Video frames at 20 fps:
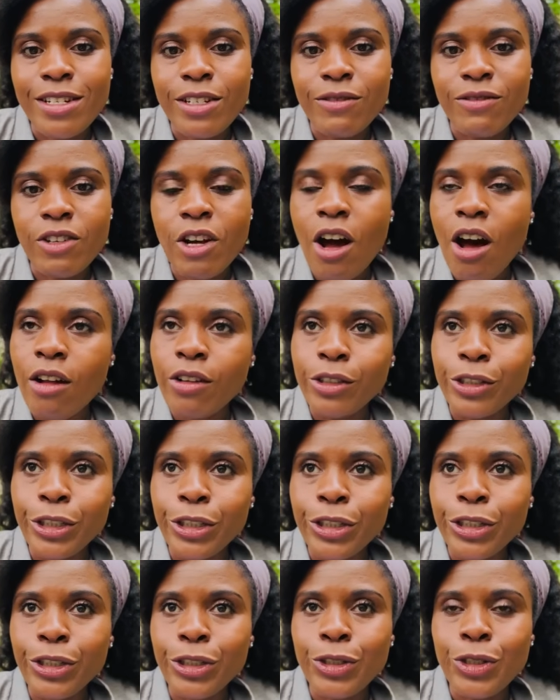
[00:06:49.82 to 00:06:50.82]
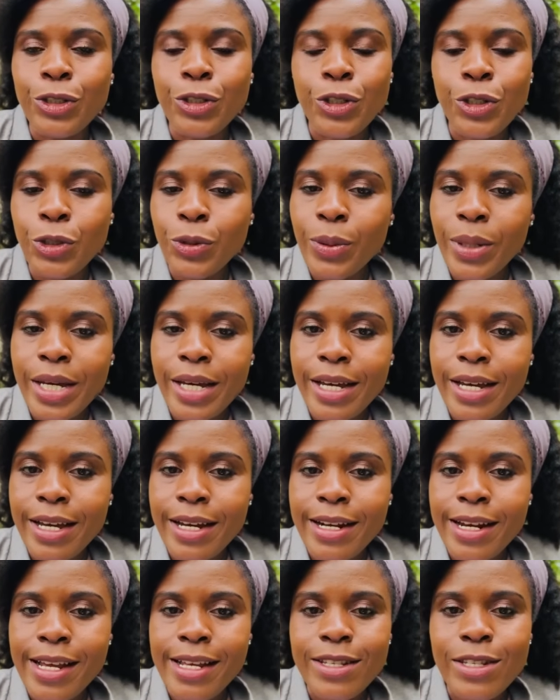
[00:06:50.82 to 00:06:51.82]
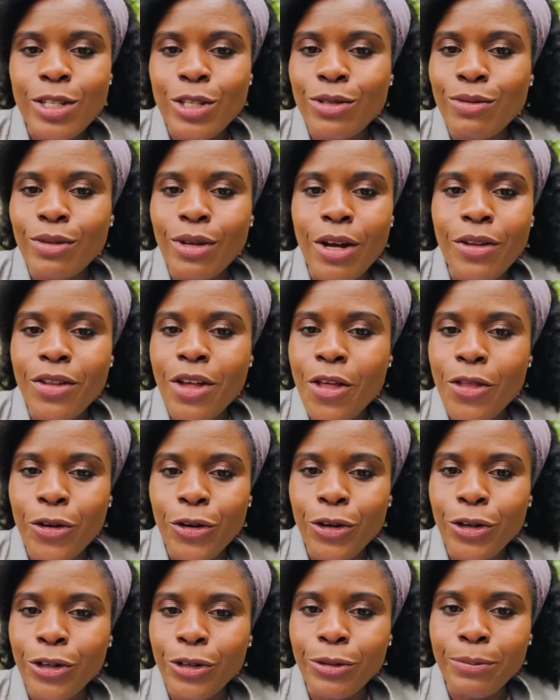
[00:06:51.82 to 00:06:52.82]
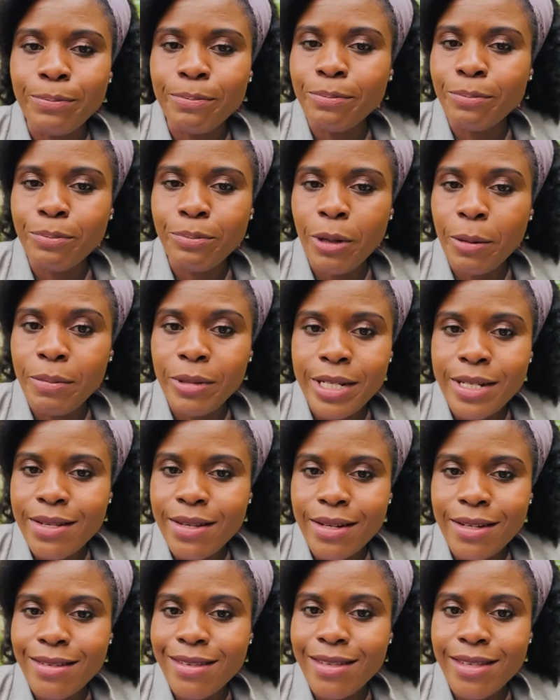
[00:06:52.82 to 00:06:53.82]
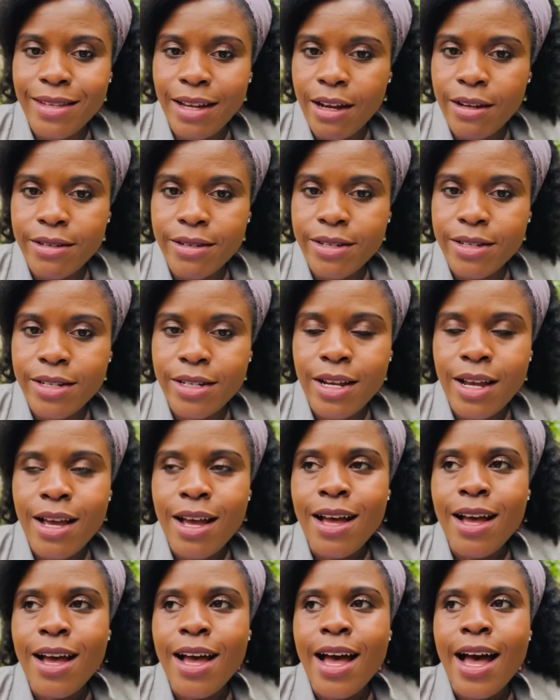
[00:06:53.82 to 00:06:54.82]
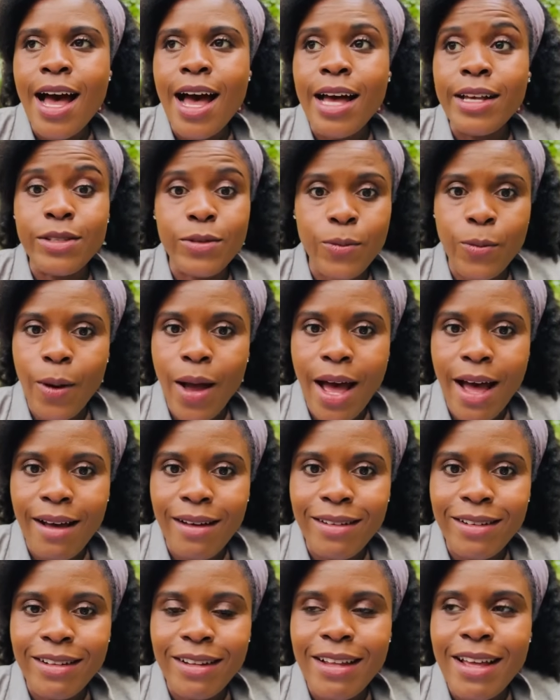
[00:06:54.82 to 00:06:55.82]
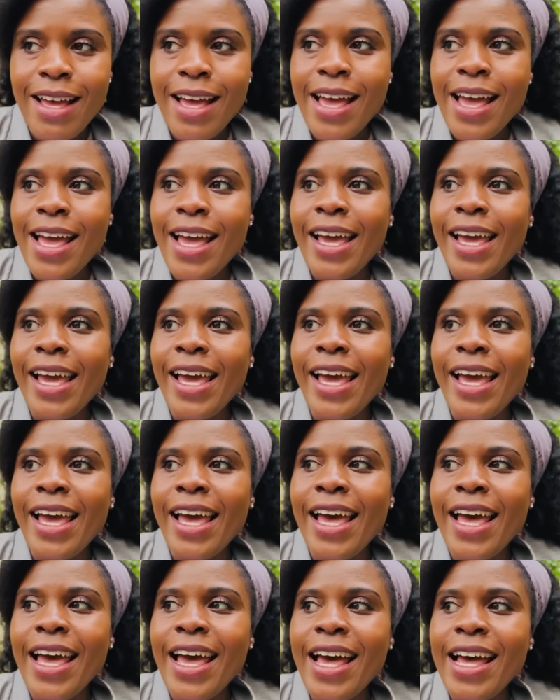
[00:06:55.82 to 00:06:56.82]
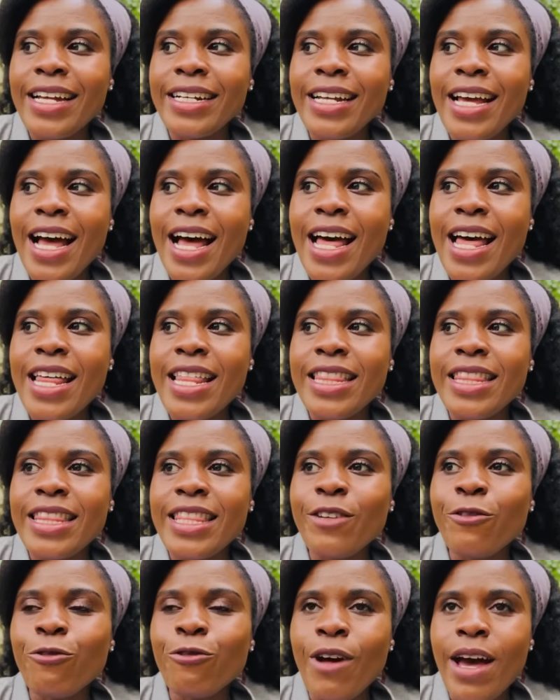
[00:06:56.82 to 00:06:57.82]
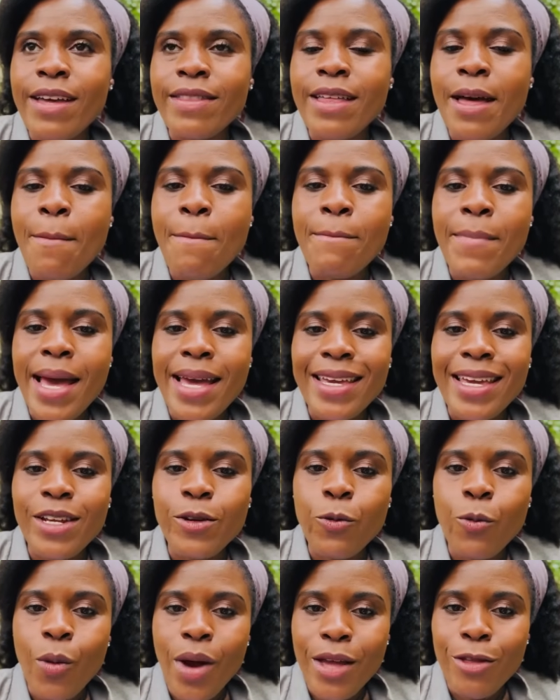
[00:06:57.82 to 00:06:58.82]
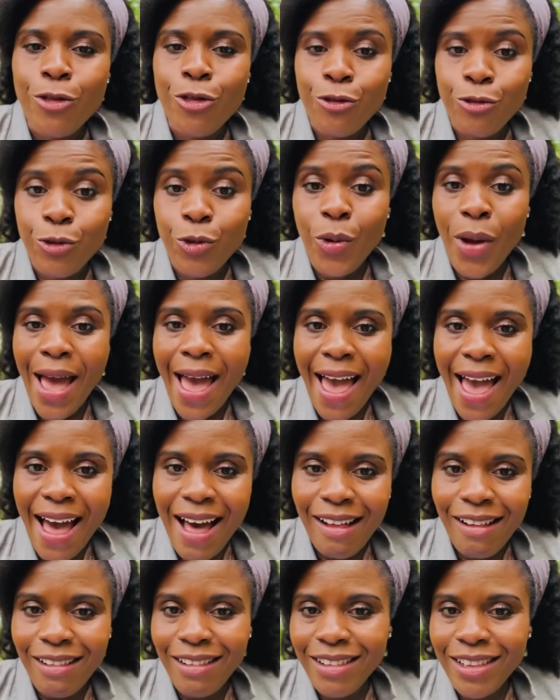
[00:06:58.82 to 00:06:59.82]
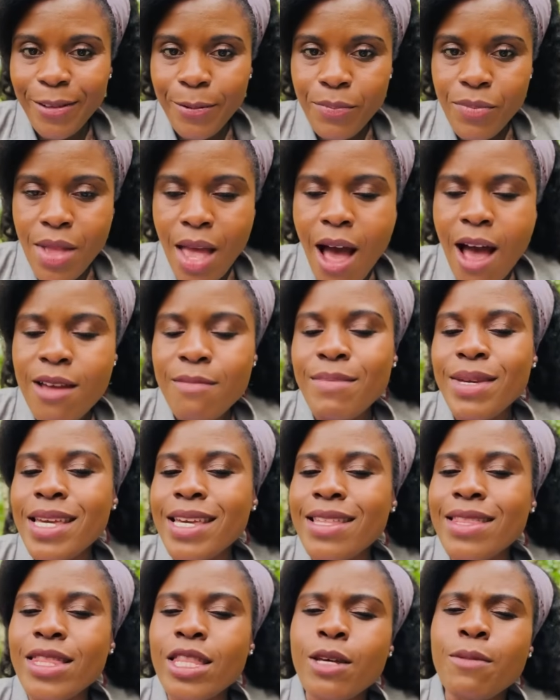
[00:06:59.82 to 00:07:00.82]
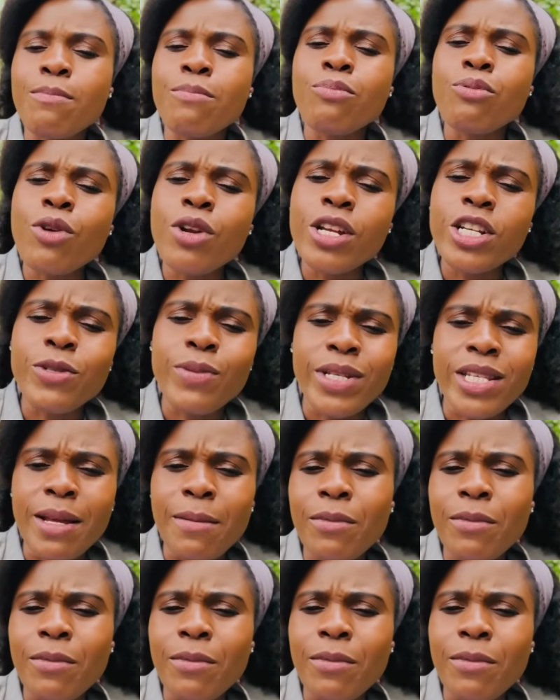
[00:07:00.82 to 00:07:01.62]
of color to do it. It's another publicity stunt as well. And the fact that Meghan went through hell. I mean, the British press, I'm